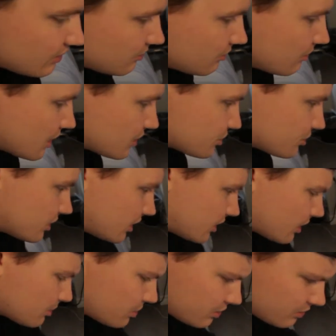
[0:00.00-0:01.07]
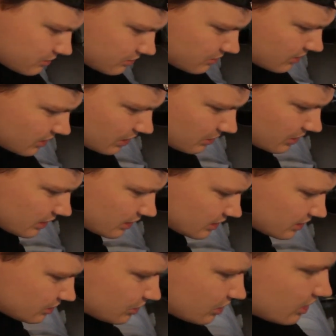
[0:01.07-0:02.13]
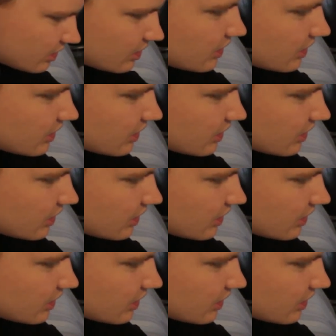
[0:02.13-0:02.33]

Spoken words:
measuring cup. Is that what it is? Jug?